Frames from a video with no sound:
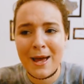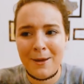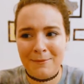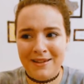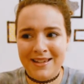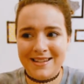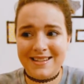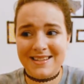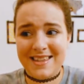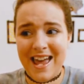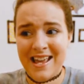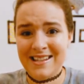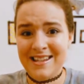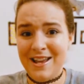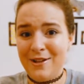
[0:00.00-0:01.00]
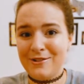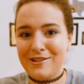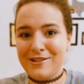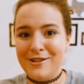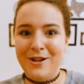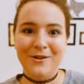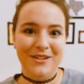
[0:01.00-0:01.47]
because that sounds
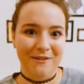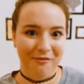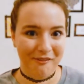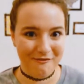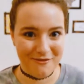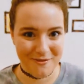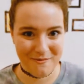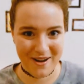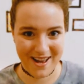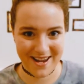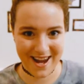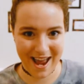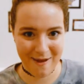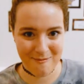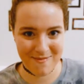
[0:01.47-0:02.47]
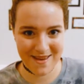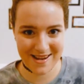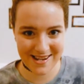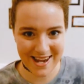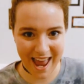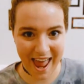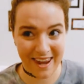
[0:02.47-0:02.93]
so different from what had
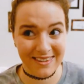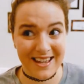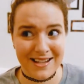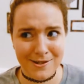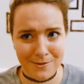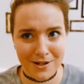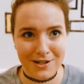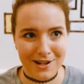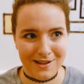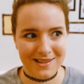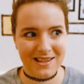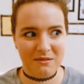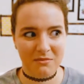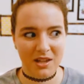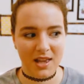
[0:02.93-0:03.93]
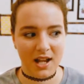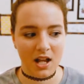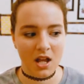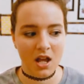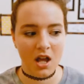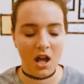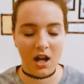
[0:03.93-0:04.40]
happened. And that's when it dawns on me, like,
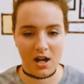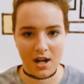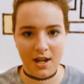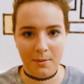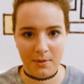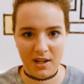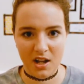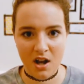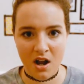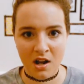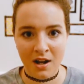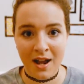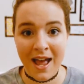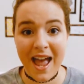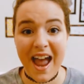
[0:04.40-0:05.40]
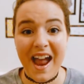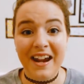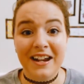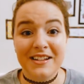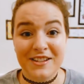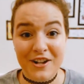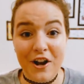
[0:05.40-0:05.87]
I got hit by a car. And
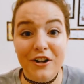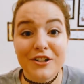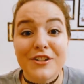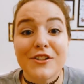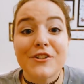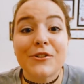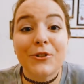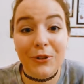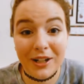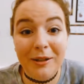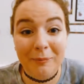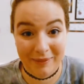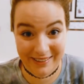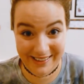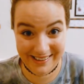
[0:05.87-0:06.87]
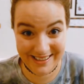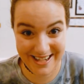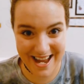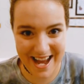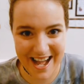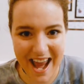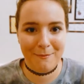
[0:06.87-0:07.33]
I start screaming
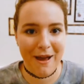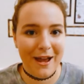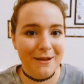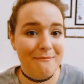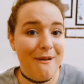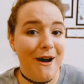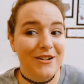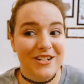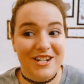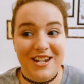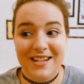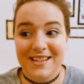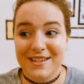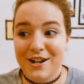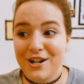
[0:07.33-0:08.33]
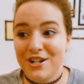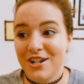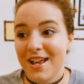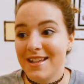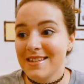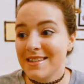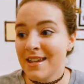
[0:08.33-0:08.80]
again. My emotions are
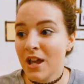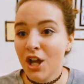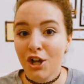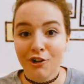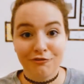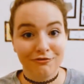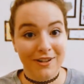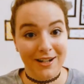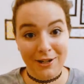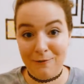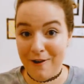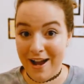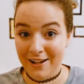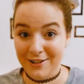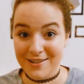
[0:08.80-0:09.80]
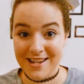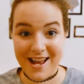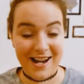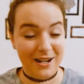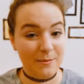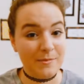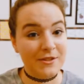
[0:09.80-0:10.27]
just running wild, and
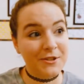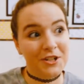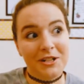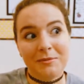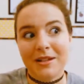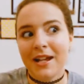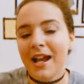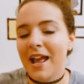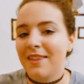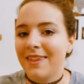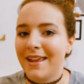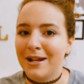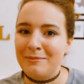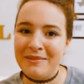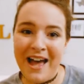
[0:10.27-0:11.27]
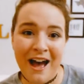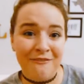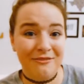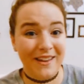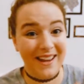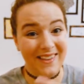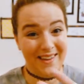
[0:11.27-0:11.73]
I'm screaming, and then I'm
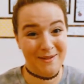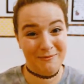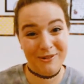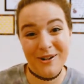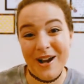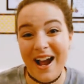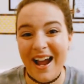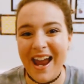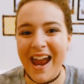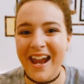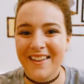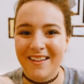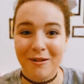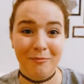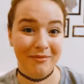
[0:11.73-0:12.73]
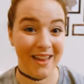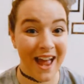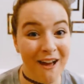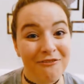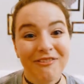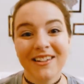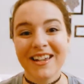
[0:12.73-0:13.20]
laughing, and then I'm crying, and then I'm
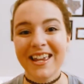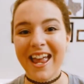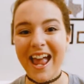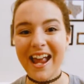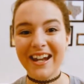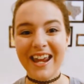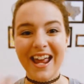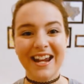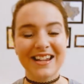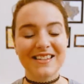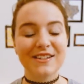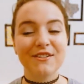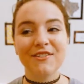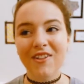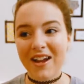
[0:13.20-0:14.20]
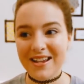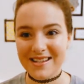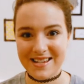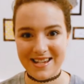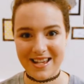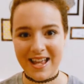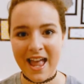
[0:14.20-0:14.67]
laughing again, and it's
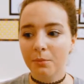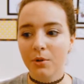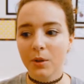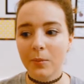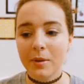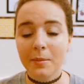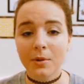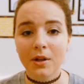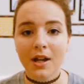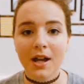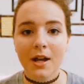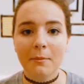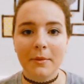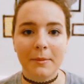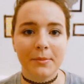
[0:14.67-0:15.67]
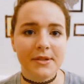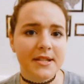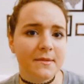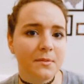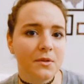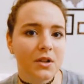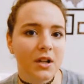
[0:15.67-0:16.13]
crazy. More people come, my
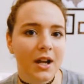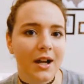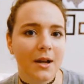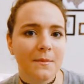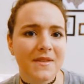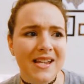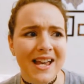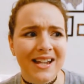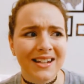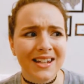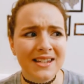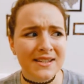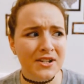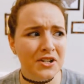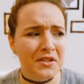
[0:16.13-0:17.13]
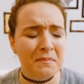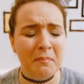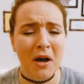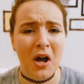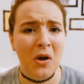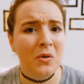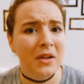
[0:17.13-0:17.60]
principal comes, and he starts
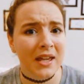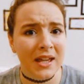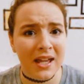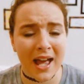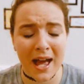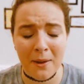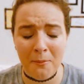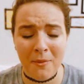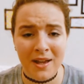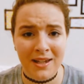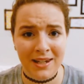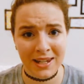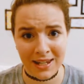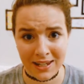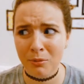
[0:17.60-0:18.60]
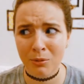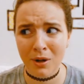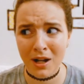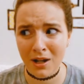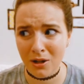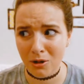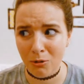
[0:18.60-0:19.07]
poking at my knee.
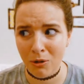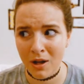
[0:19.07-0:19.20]
Bro,